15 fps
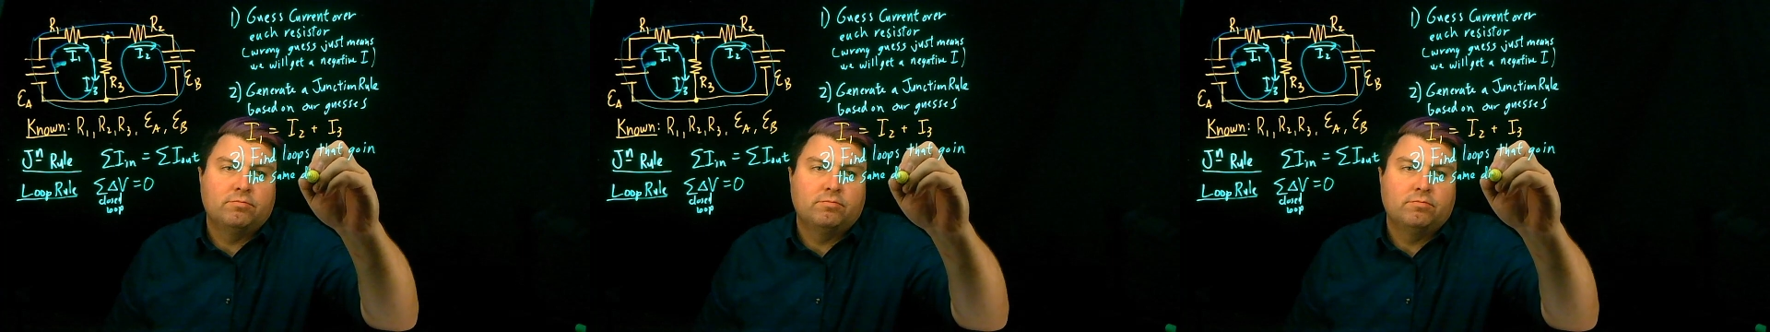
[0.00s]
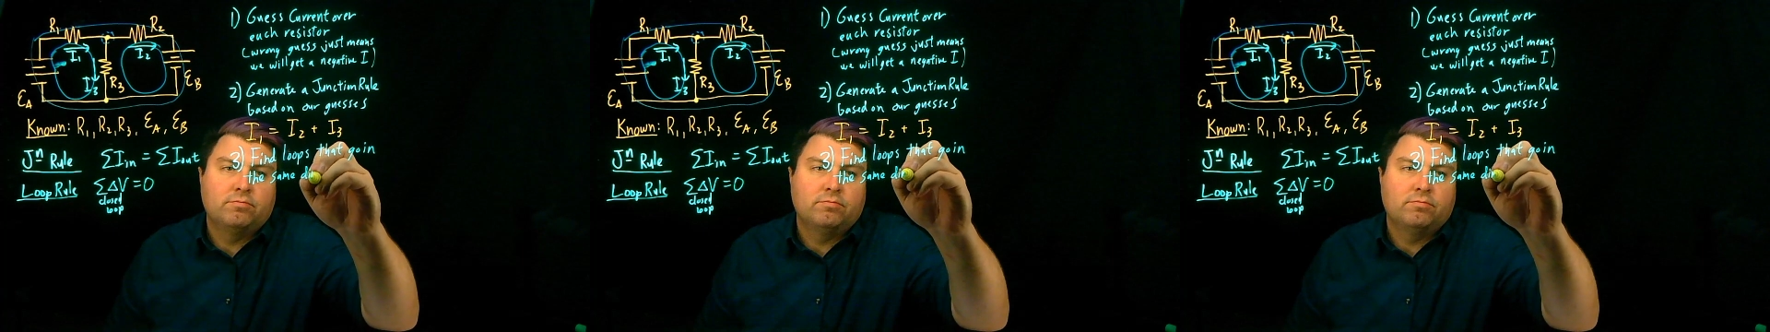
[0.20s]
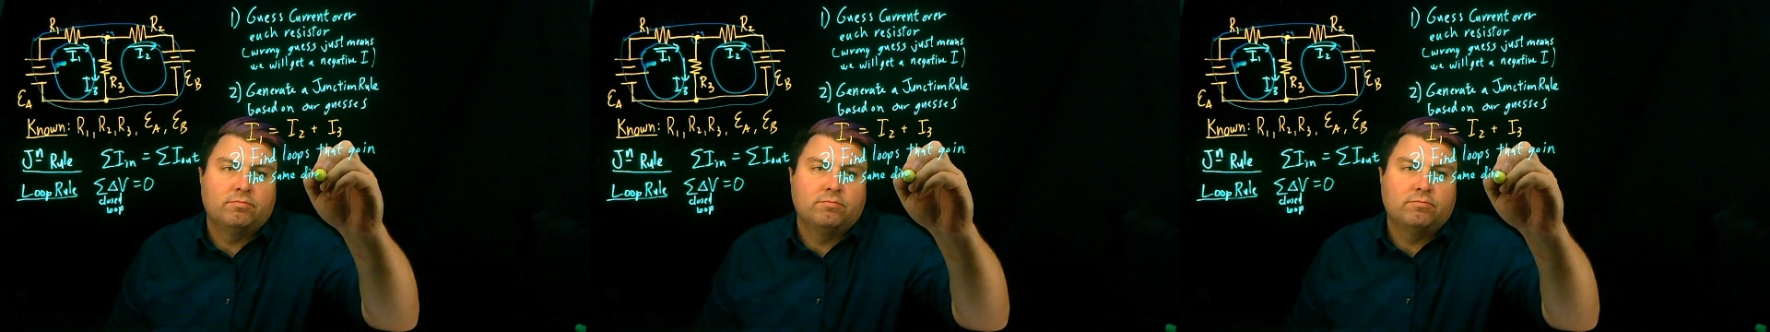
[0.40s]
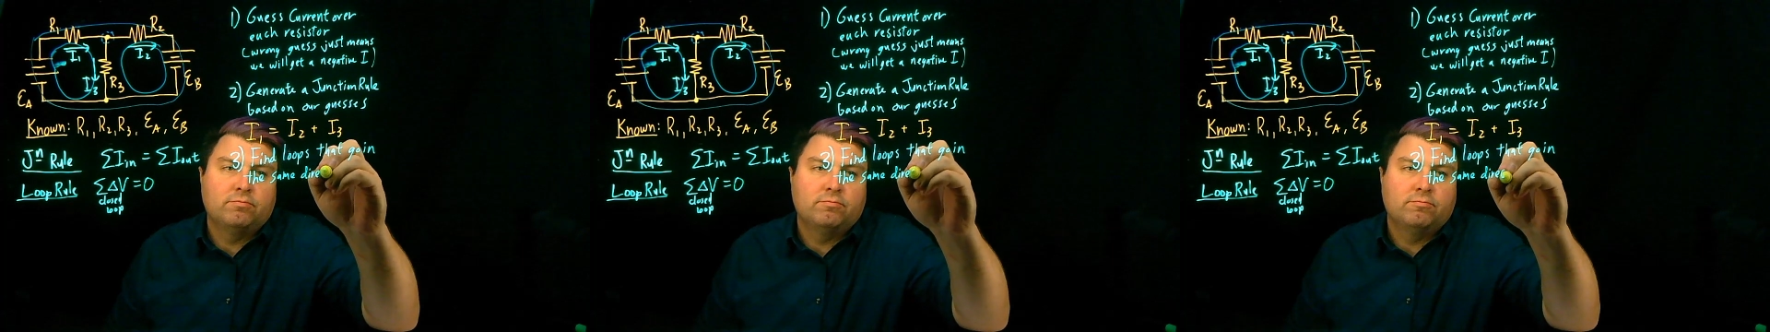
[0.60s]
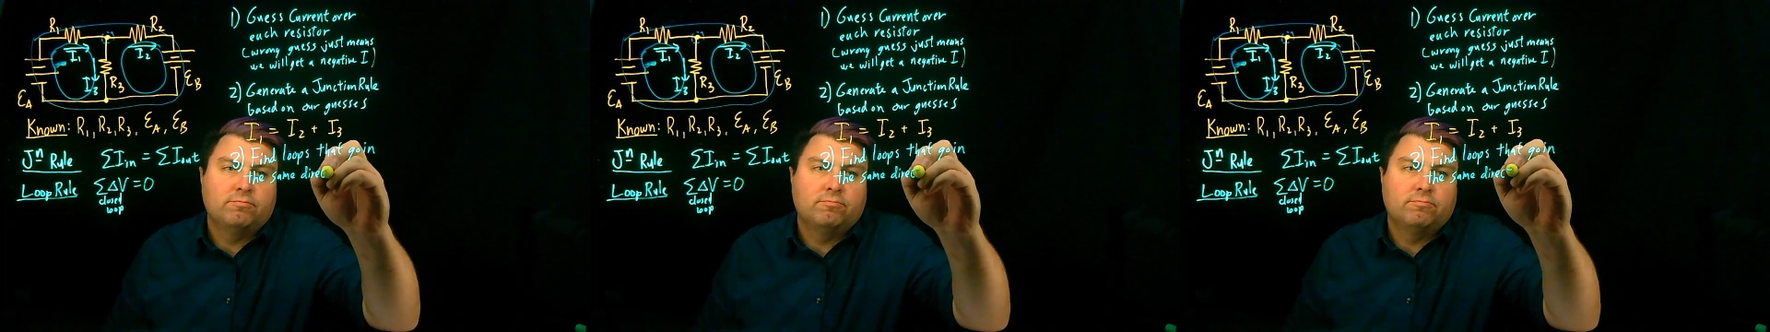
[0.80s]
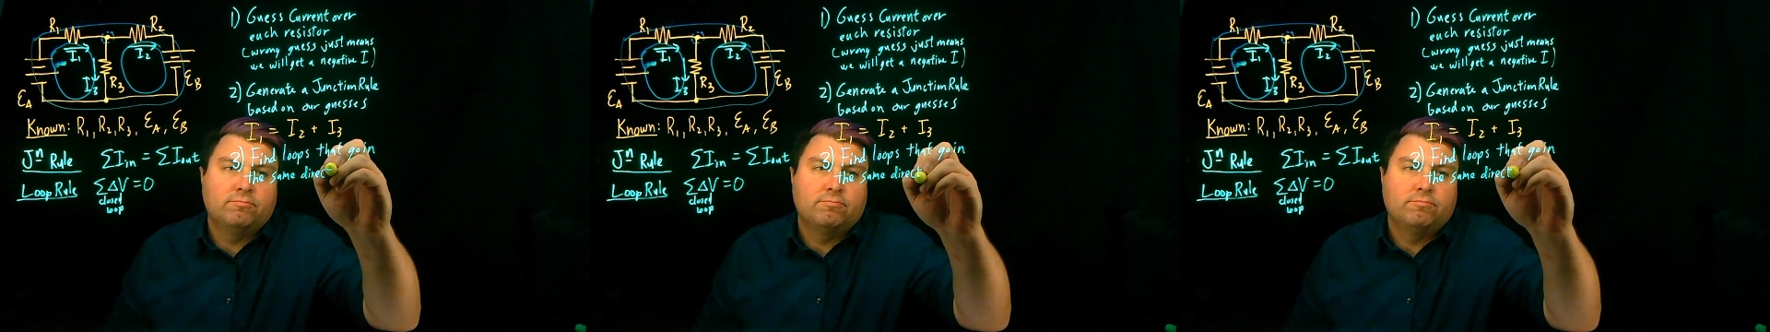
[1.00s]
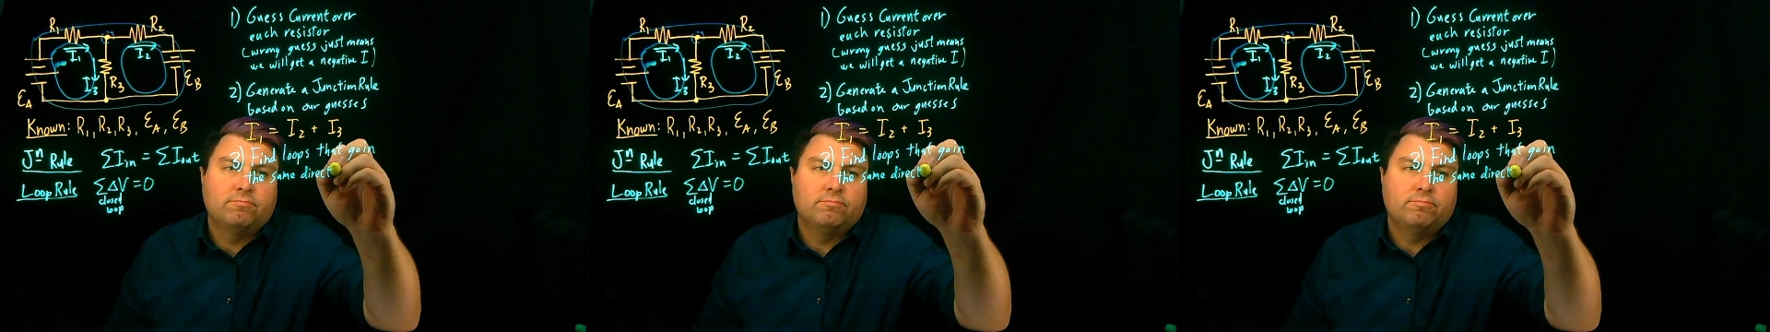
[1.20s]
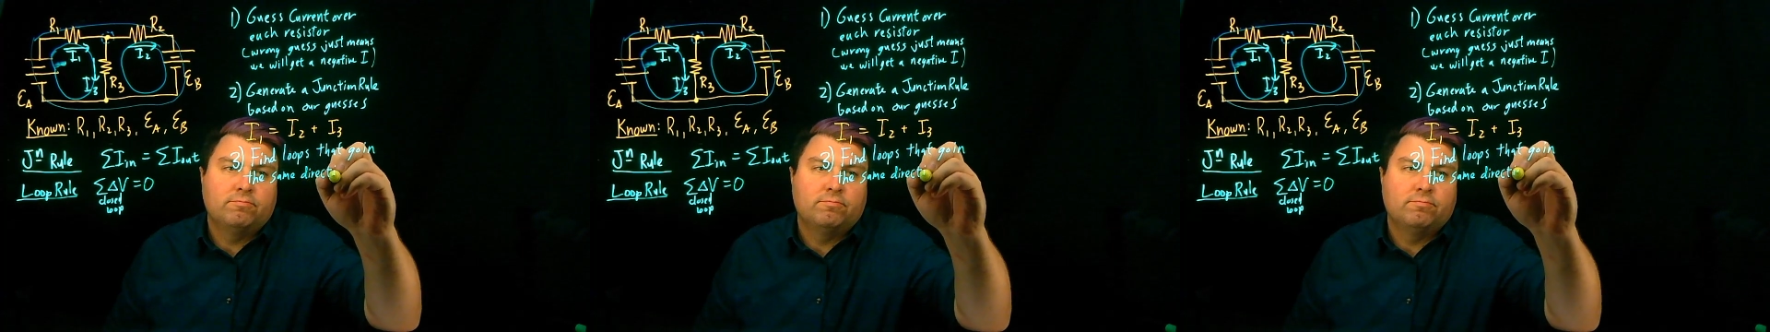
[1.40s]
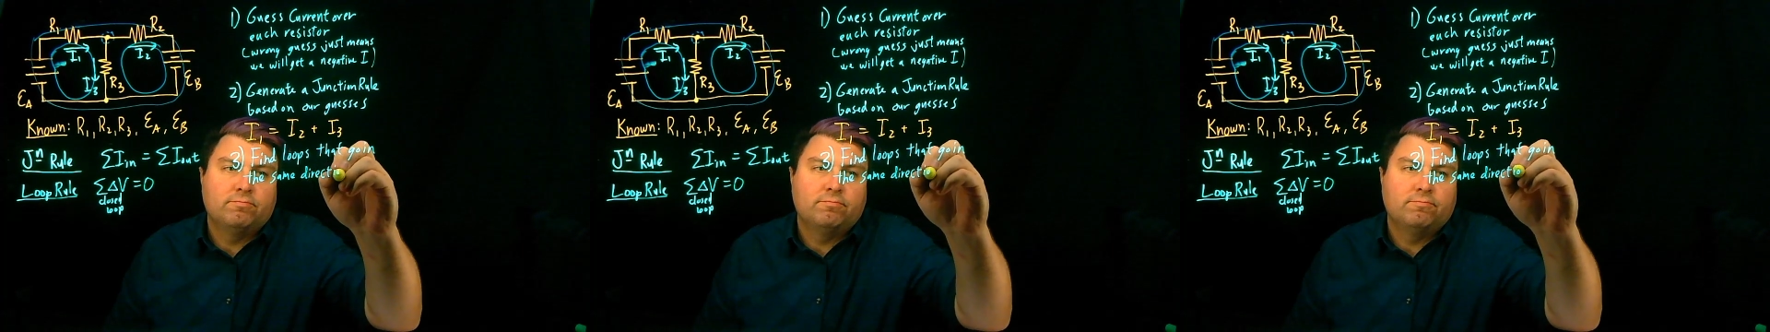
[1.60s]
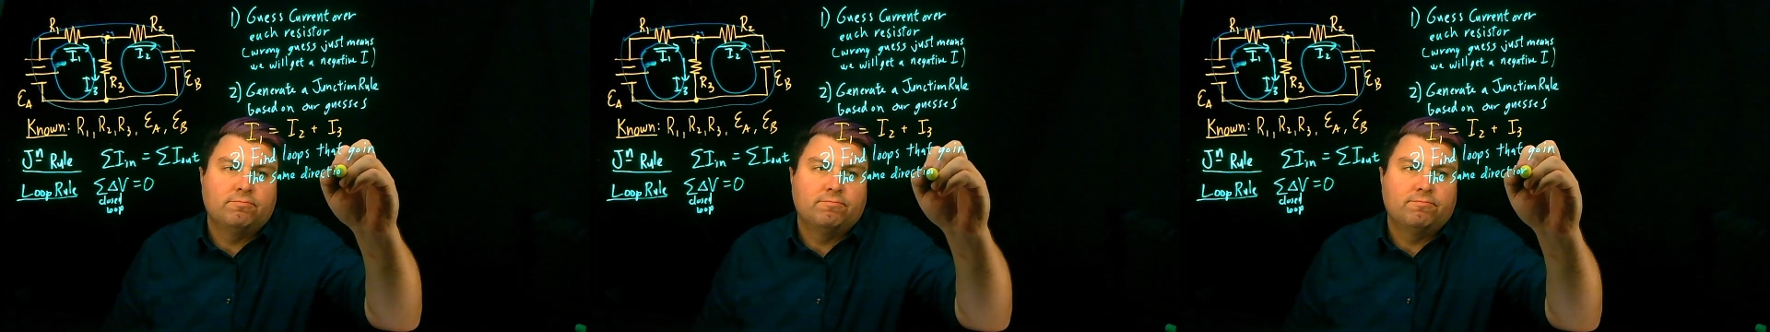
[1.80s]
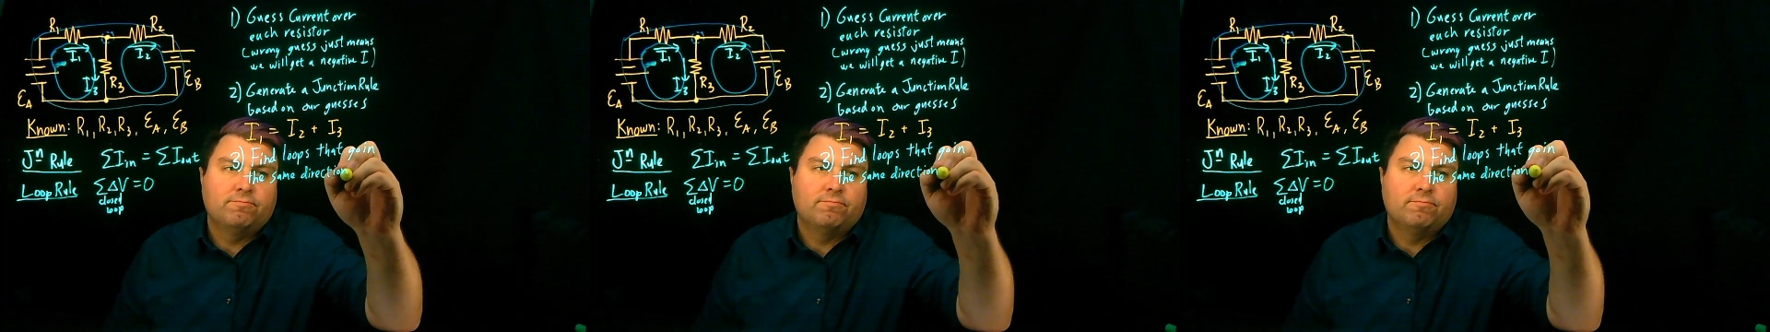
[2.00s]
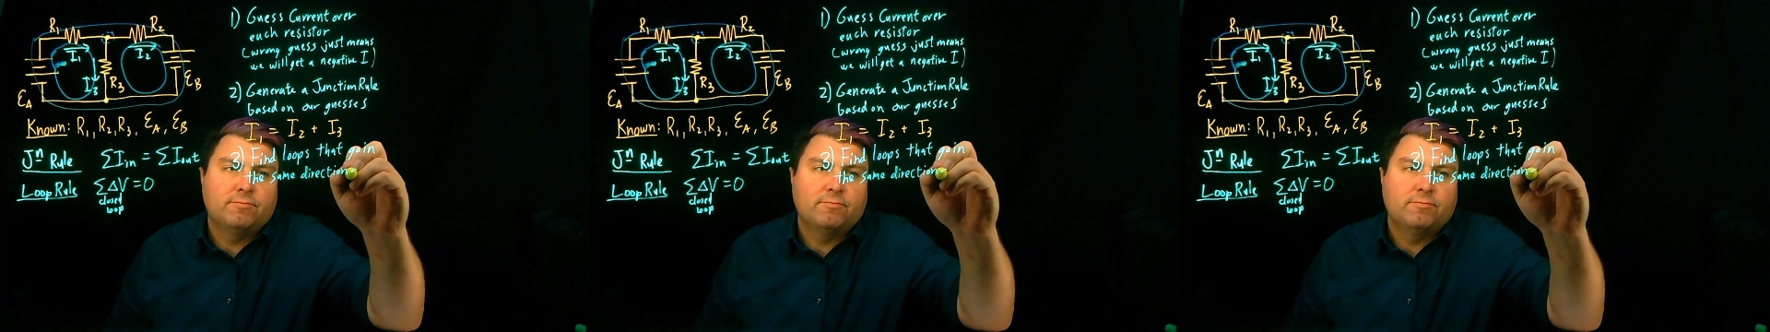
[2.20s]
(silence)